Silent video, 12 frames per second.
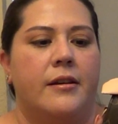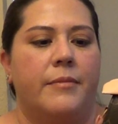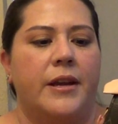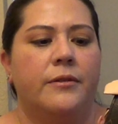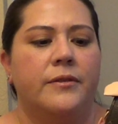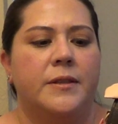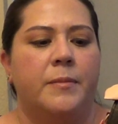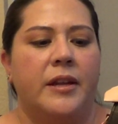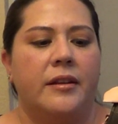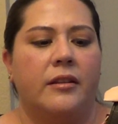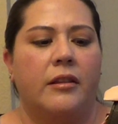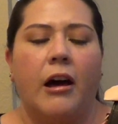I don't
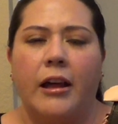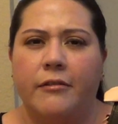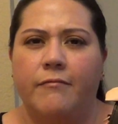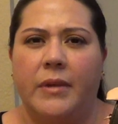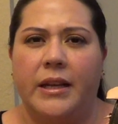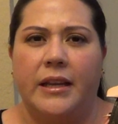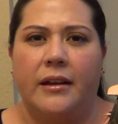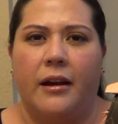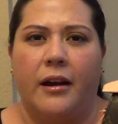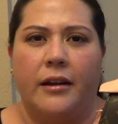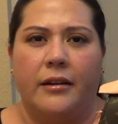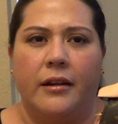spend a lot of
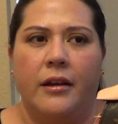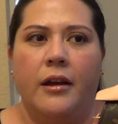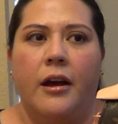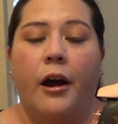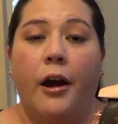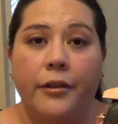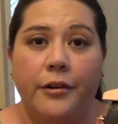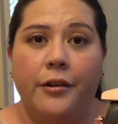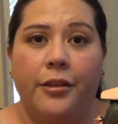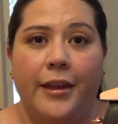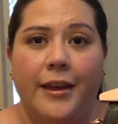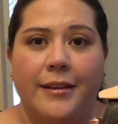money on
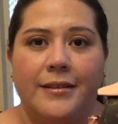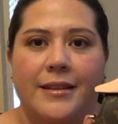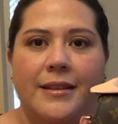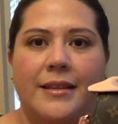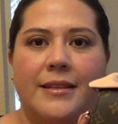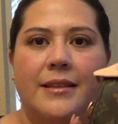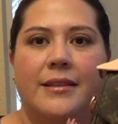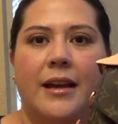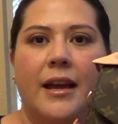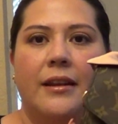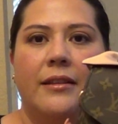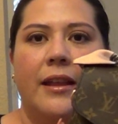other things, and this
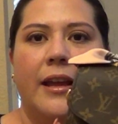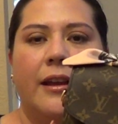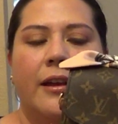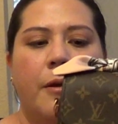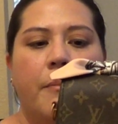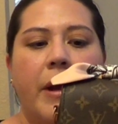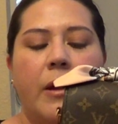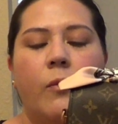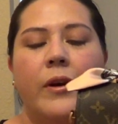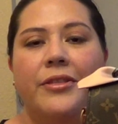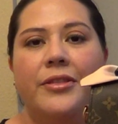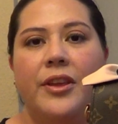is kind of like
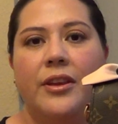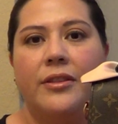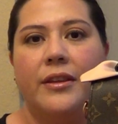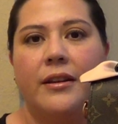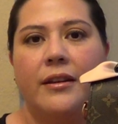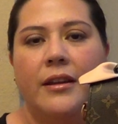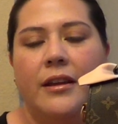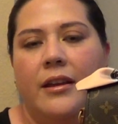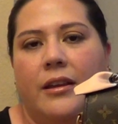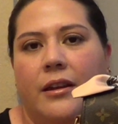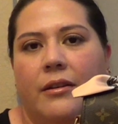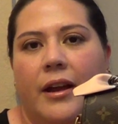my one thing that,
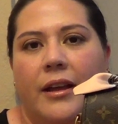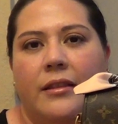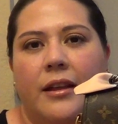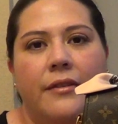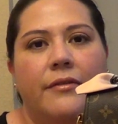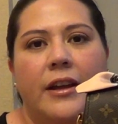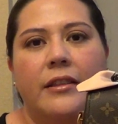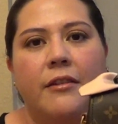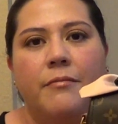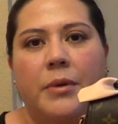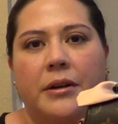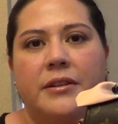you know,
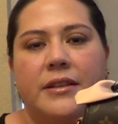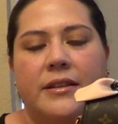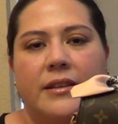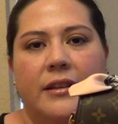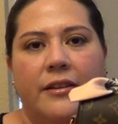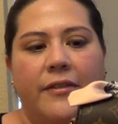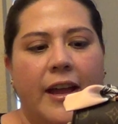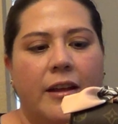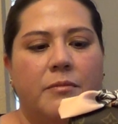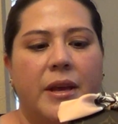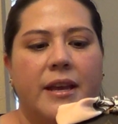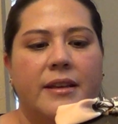I love purses, I
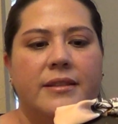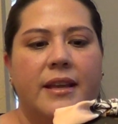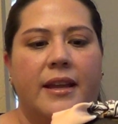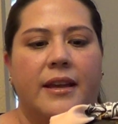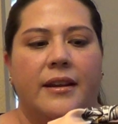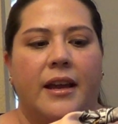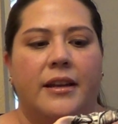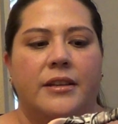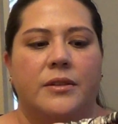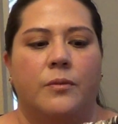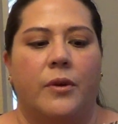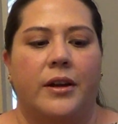love handbags, and
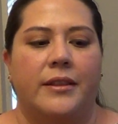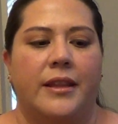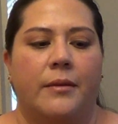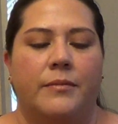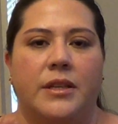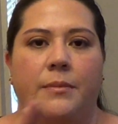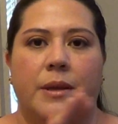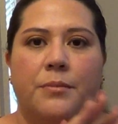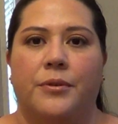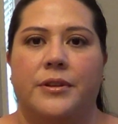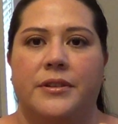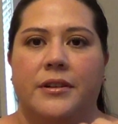I just want them to
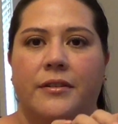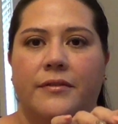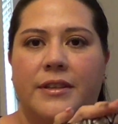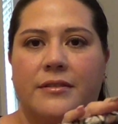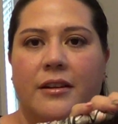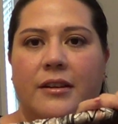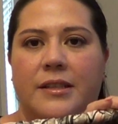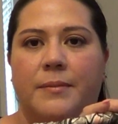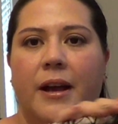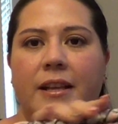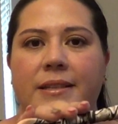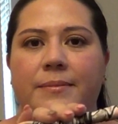be preserved as
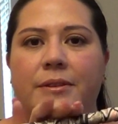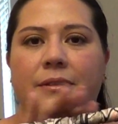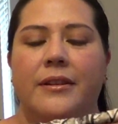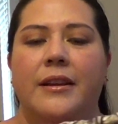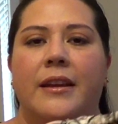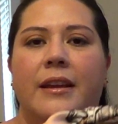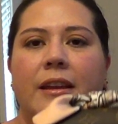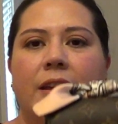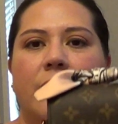long as possible,